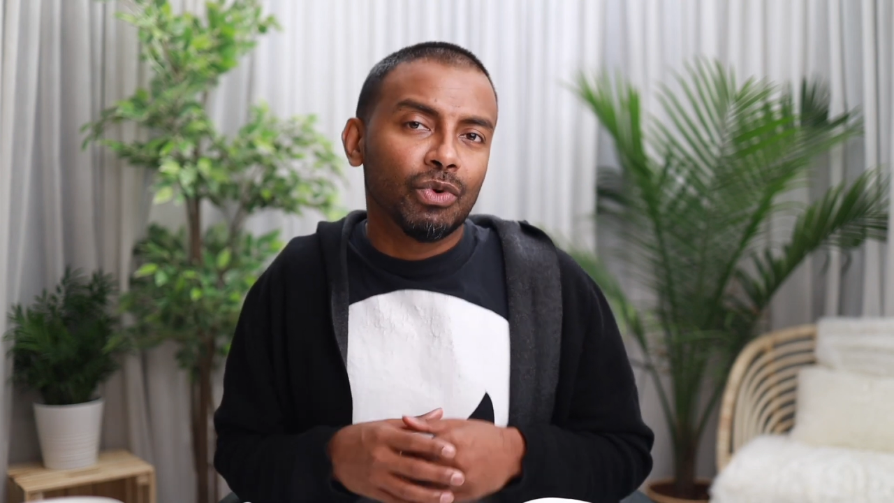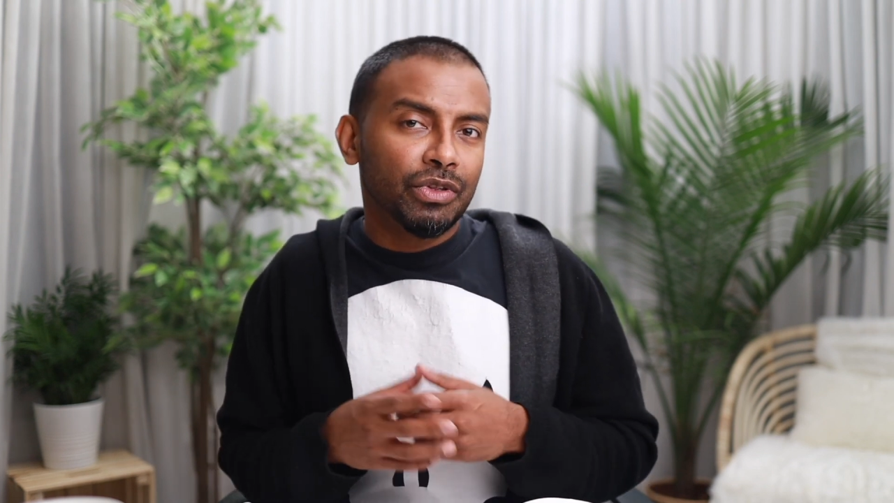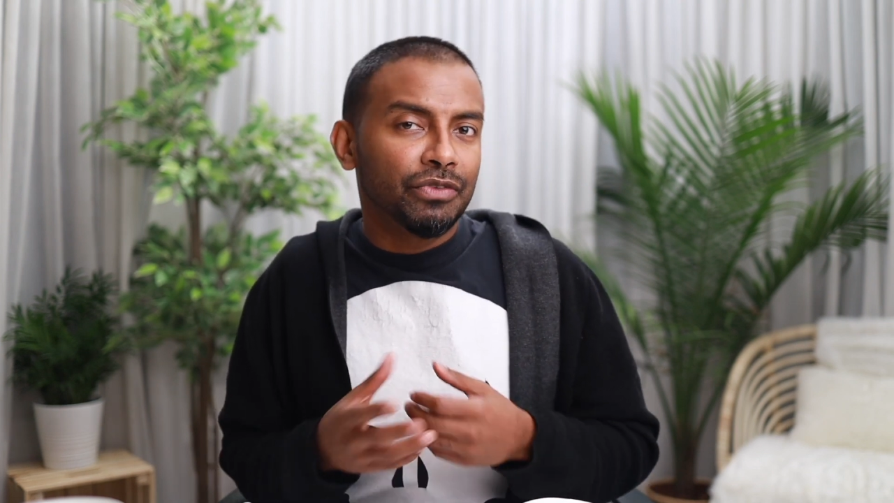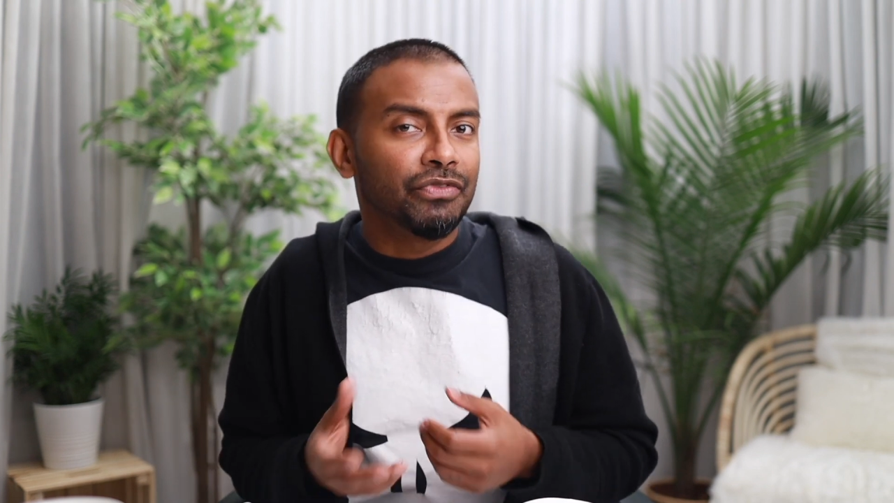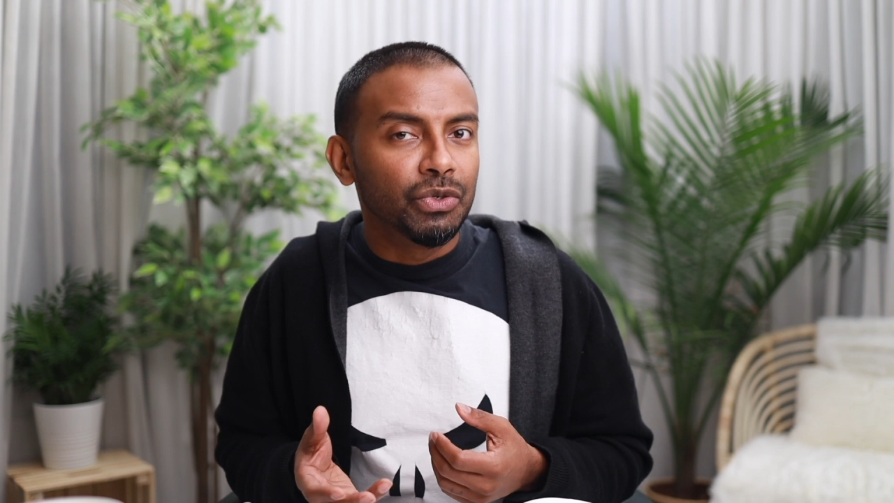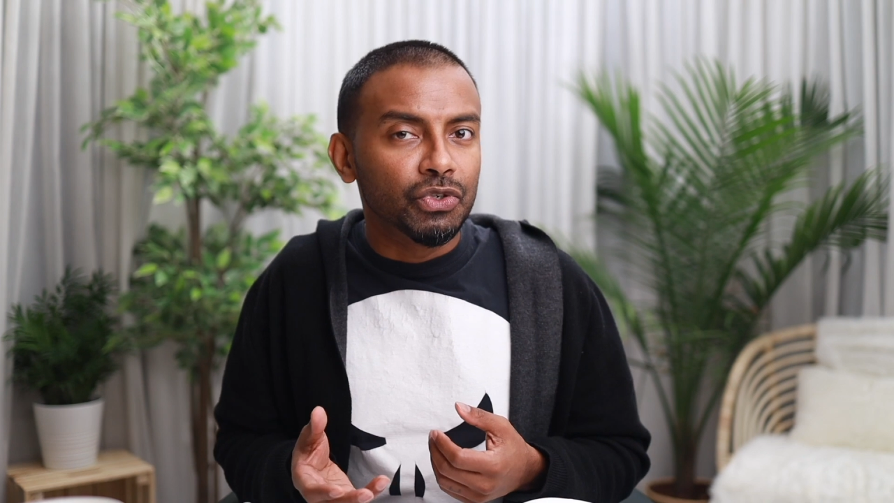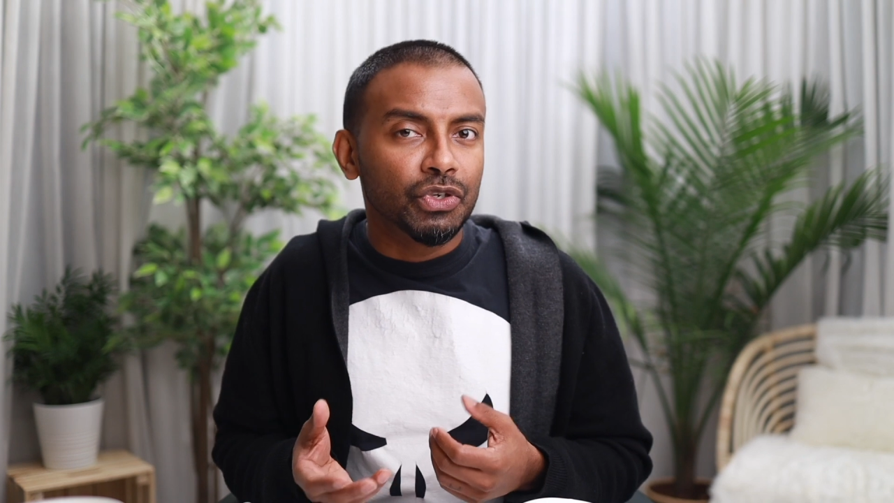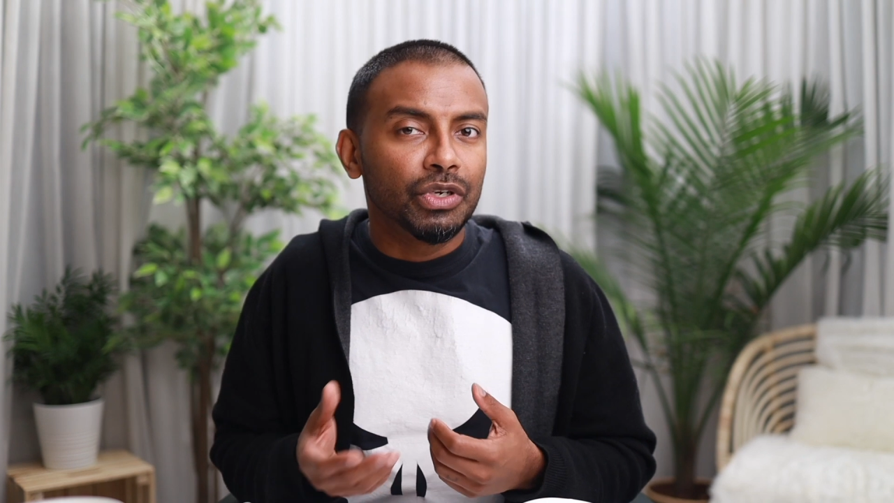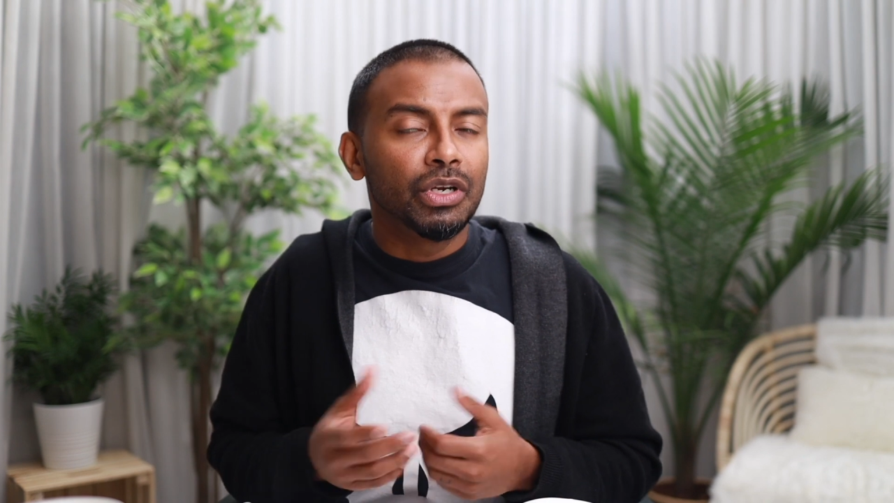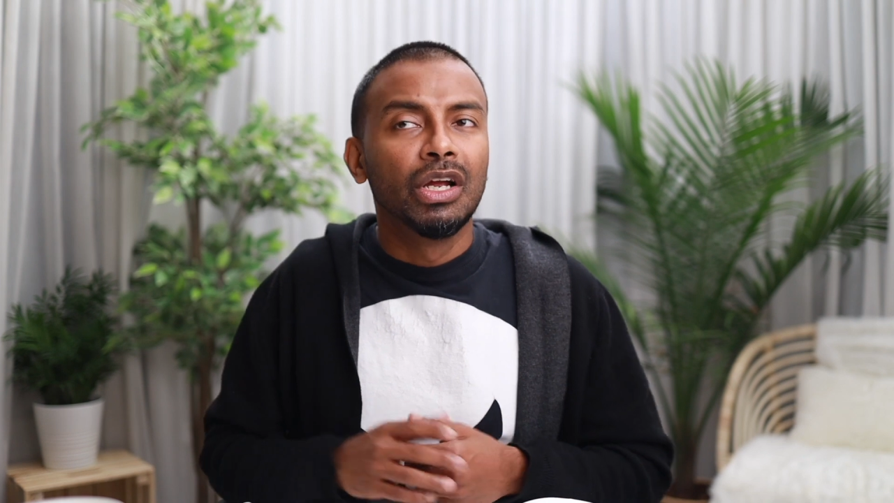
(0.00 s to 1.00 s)
for the
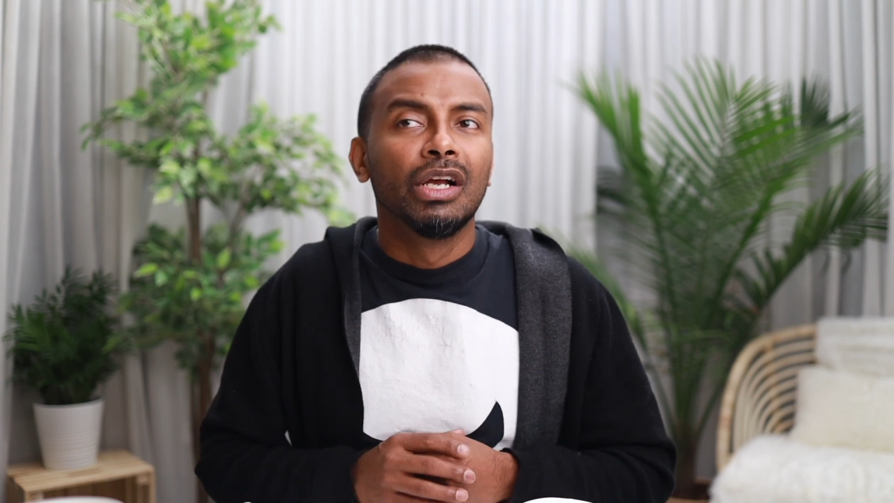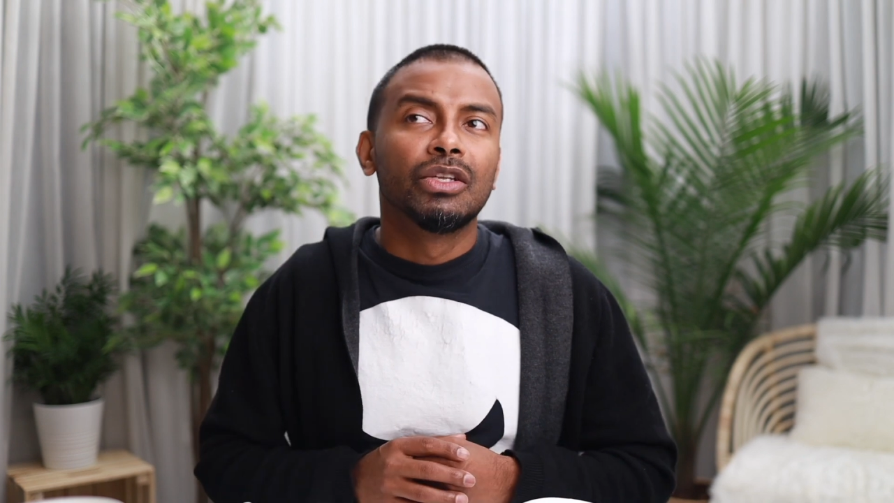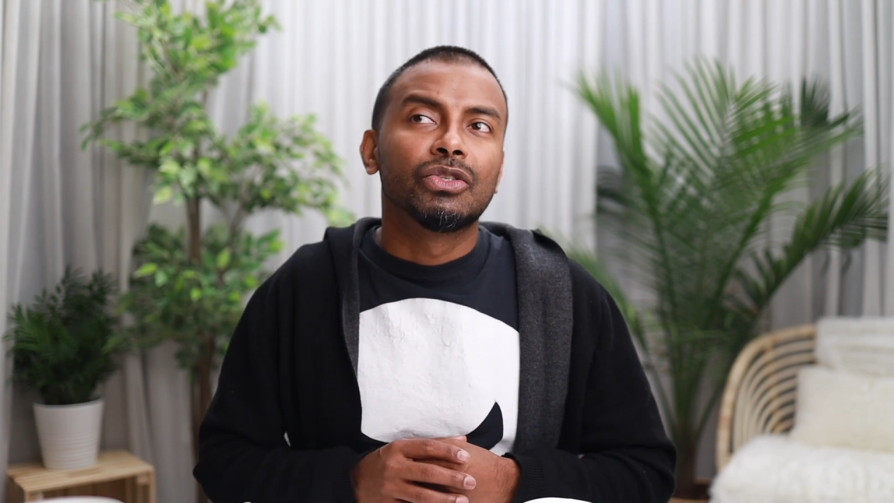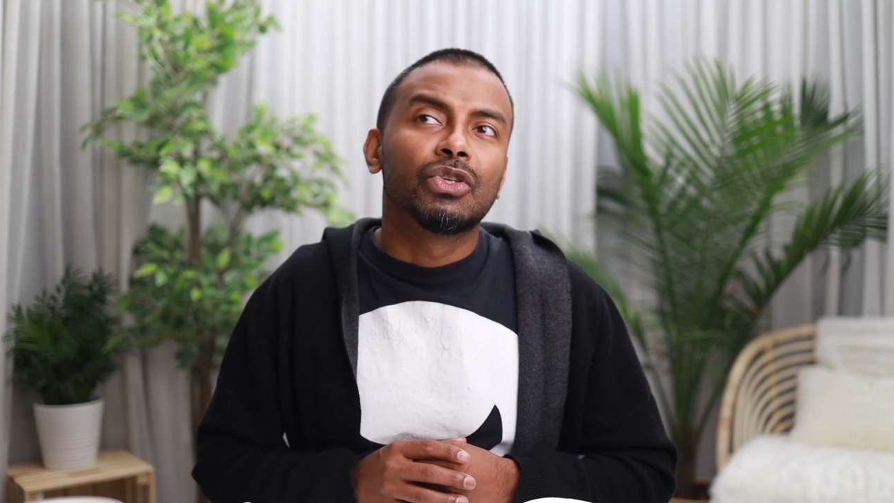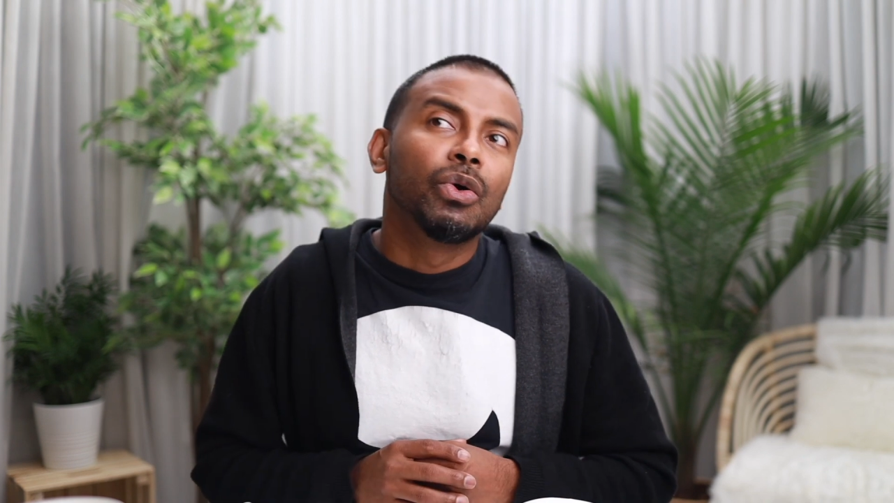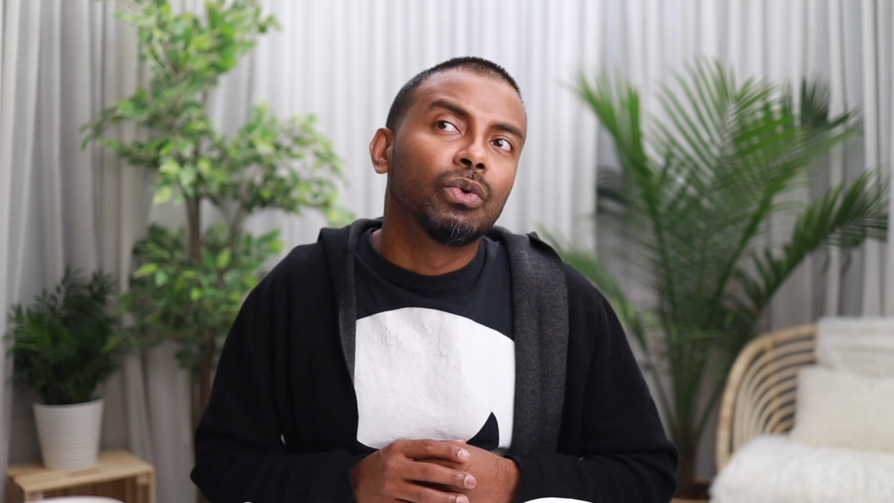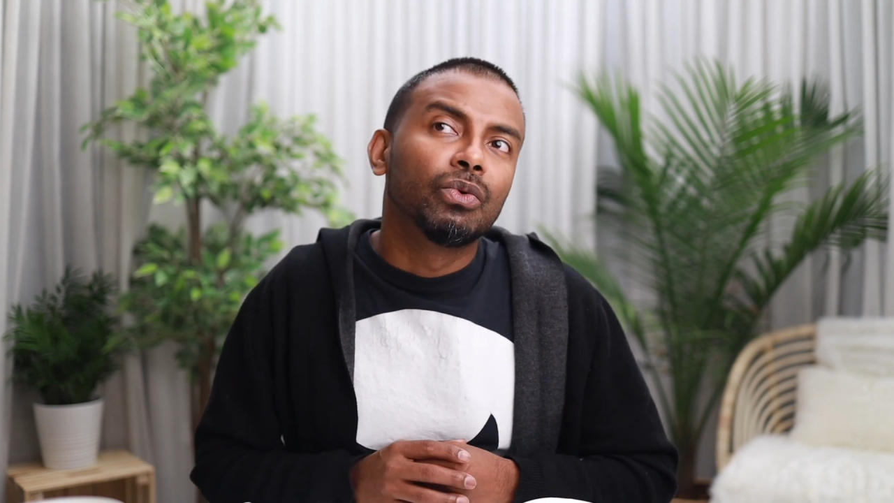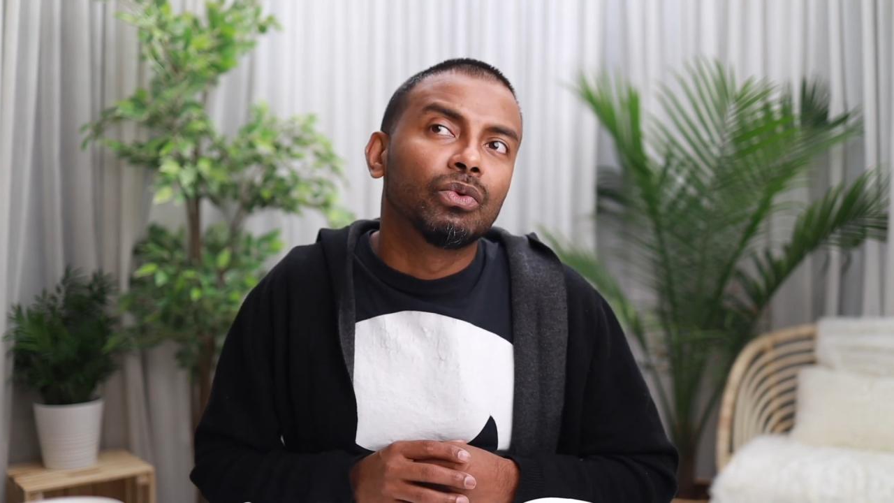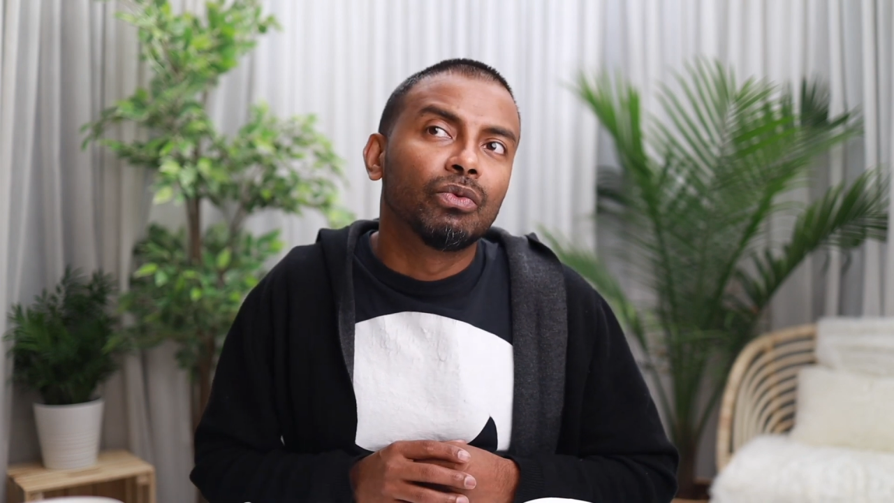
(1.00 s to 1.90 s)
future. So,